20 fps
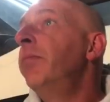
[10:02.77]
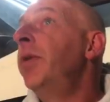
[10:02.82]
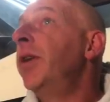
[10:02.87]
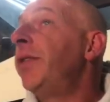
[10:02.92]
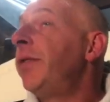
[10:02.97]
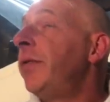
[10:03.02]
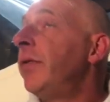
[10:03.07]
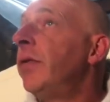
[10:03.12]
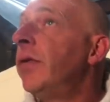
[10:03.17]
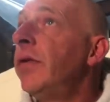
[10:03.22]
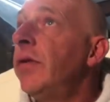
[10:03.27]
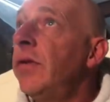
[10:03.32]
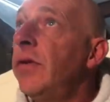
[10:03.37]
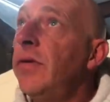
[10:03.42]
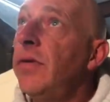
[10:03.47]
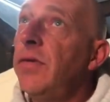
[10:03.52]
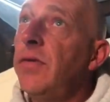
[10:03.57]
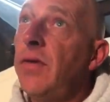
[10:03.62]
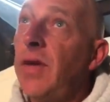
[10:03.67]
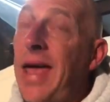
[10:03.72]
But
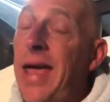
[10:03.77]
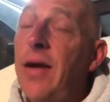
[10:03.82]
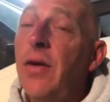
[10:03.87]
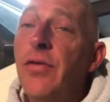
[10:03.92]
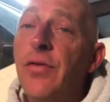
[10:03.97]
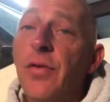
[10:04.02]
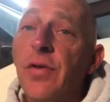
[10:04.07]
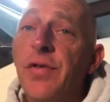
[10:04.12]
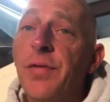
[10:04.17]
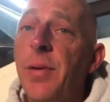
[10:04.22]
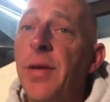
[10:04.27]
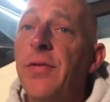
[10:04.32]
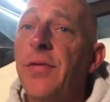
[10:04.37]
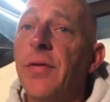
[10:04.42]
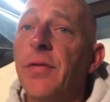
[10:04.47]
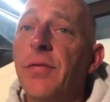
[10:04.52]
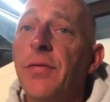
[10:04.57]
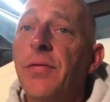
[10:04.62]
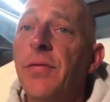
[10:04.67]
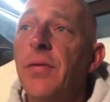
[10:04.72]
hangars are
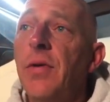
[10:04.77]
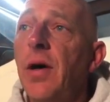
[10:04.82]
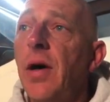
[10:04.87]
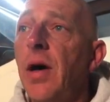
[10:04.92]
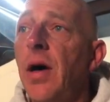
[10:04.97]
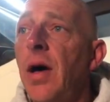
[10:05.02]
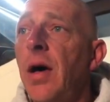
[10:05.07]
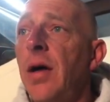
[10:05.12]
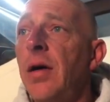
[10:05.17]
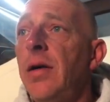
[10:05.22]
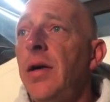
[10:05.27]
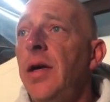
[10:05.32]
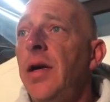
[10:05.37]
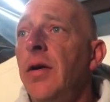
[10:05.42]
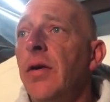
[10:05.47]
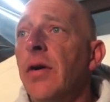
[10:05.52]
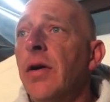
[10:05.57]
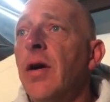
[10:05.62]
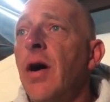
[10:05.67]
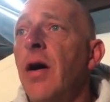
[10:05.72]
expensive.
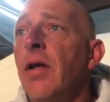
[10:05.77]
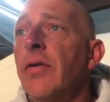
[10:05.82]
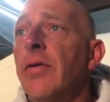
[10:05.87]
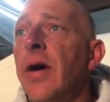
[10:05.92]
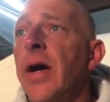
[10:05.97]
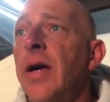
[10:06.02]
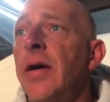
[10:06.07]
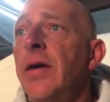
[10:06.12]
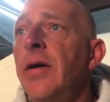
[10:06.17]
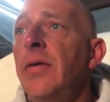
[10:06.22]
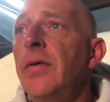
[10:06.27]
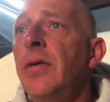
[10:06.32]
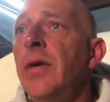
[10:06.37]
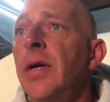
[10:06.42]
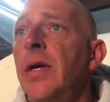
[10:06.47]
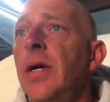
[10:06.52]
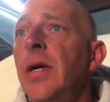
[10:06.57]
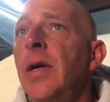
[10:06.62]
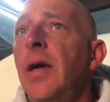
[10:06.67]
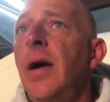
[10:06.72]
Here in Colorado,
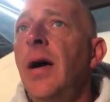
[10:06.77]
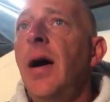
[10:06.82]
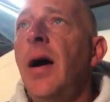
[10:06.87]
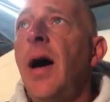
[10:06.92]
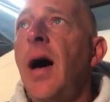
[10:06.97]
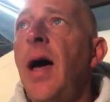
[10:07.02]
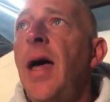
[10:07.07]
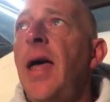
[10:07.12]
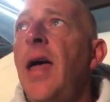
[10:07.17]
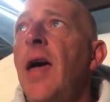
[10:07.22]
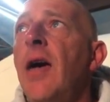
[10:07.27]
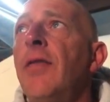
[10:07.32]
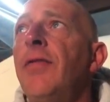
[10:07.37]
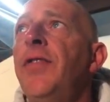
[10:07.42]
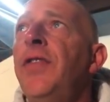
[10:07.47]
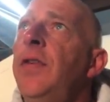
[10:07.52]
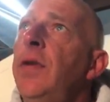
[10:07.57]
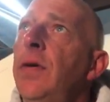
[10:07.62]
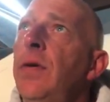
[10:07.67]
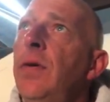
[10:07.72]
I have
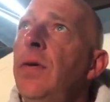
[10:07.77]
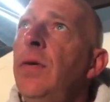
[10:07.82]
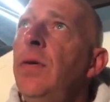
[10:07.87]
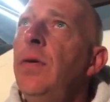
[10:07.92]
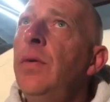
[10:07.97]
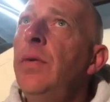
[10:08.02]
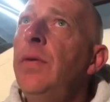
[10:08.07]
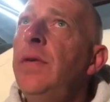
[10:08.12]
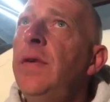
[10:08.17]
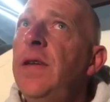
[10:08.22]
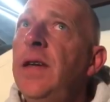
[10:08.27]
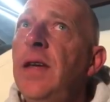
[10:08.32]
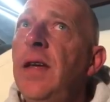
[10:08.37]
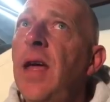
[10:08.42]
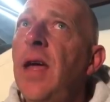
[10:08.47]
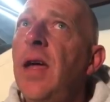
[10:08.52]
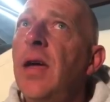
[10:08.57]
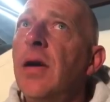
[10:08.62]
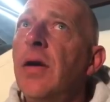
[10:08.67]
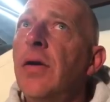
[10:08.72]
two tee
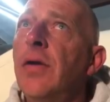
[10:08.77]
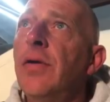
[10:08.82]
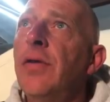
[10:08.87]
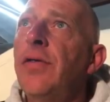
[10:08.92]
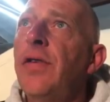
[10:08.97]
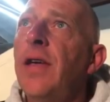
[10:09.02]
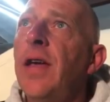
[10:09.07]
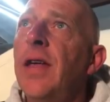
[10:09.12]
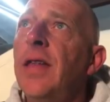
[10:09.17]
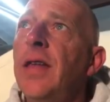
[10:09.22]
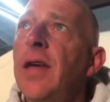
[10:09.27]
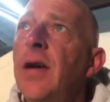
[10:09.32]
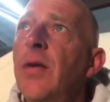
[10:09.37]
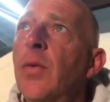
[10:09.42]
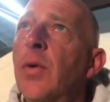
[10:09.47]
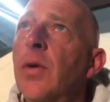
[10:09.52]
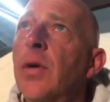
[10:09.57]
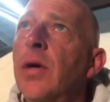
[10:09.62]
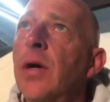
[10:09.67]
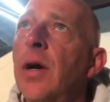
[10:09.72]
hangers, and they
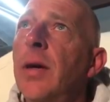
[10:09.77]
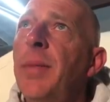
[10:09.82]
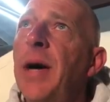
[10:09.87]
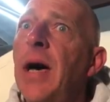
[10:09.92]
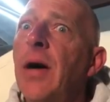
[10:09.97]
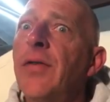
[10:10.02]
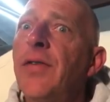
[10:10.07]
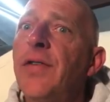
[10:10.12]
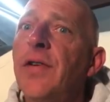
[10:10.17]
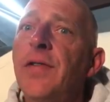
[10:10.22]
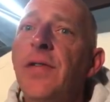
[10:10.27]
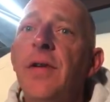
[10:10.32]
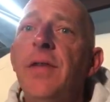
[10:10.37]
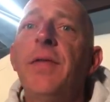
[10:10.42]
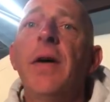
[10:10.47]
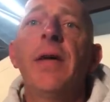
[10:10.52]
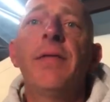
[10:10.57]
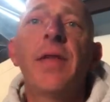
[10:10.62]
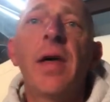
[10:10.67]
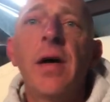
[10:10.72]
were about
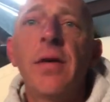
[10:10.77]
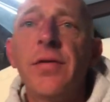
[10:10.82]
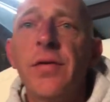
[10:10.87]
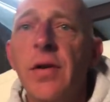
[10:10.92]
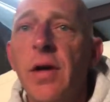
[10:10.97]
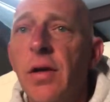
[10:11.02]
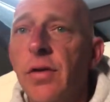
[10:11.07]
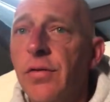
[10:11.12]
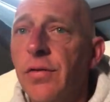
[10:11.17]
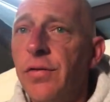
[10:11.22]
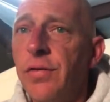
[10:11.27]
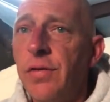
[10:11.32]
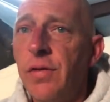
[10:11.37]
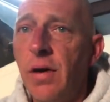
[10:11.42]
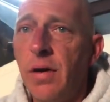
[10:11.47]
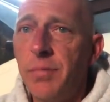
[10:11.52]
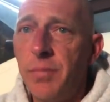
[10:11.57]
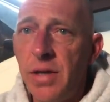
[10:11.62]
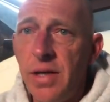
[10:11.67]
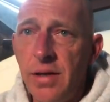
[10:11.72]
$65,000
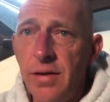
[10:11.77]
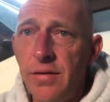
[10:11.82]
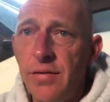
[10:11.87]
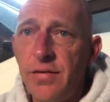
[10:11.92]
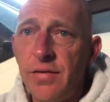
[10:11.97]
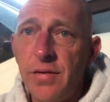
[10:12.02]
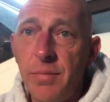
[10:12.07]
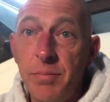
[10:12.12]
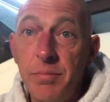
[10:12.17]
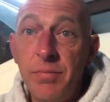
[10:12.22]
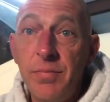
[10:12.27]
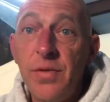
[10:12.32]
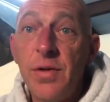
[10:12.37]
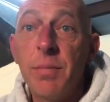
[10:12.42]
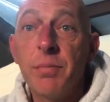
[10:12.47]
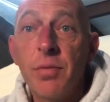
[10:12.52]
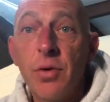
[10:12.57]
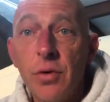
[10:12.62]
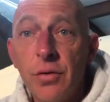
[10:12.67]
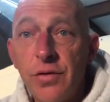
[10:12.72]
a piece
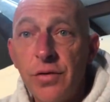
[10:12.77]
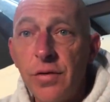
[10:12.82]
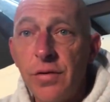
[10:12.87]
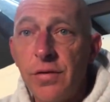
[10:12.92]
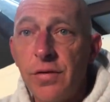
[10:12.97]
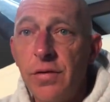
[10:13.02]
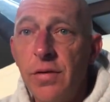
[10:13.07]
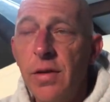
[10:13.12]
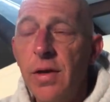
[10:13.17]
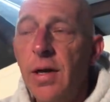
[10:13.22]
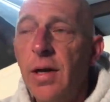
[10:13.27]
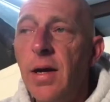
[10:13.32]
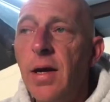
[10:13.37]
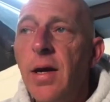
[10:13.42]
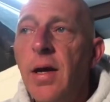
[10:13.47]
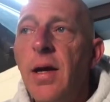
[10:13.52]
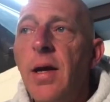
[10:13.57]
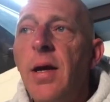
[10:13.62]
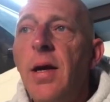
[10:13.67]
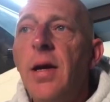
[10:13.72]
to purchase.
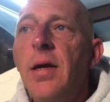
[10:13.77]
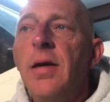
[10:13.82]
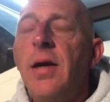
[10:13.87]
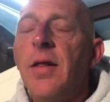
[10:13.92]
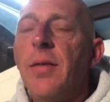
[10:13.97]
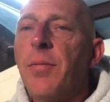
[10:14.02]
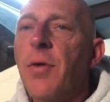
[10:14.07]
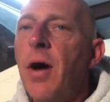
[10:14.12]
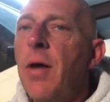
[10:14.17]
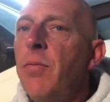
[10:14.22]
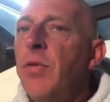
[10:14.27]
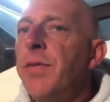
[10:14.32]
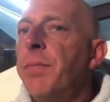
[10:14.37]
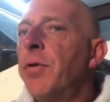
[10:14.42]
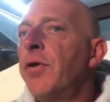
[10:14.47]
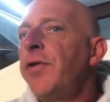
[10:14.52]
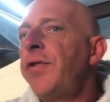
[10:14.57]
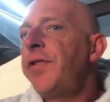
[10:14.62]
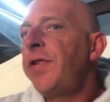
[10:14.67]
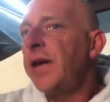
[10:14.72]
Now, the problem with
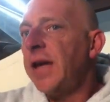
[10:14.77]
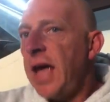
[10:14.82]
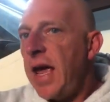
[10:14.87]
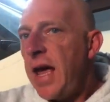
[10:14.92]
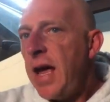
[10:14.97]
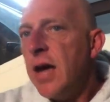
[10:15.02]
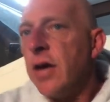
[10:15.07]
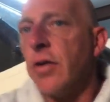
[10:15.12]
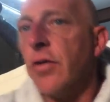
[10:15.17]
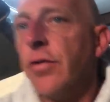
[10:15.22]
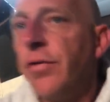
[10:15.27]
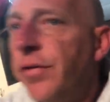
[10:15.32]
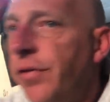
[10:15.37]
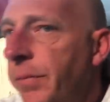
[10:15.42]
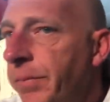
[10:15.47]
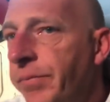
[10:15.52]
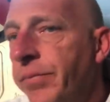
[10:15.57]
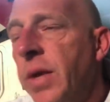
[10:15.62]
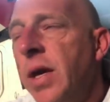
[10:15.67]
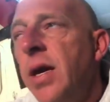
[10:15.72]
purchasing
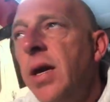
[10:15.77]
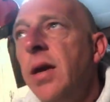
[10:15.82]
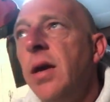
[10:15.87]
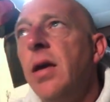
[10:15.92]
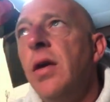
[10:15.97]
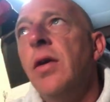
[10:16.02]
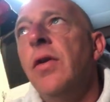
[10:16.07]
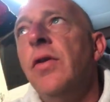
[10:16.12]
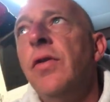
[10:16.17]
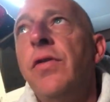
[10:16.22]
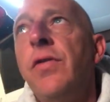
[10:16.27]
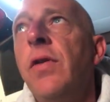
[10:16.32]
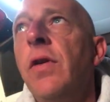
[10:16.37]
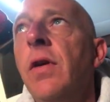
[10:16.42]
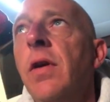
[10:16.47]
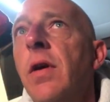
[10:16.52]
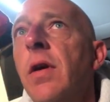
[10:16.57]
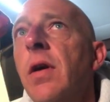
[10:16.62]
hangers is